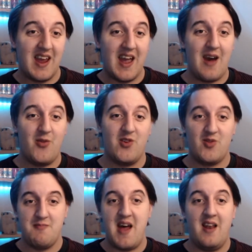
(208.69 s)
how the
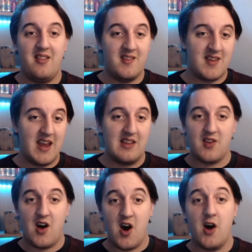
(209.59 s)
smell and the taste
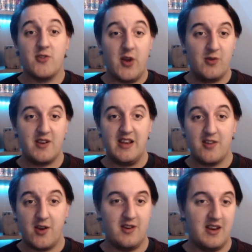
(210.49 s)
are totally,
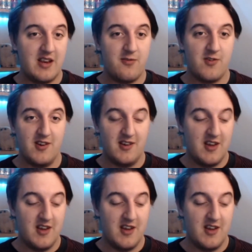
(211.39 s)
totally different,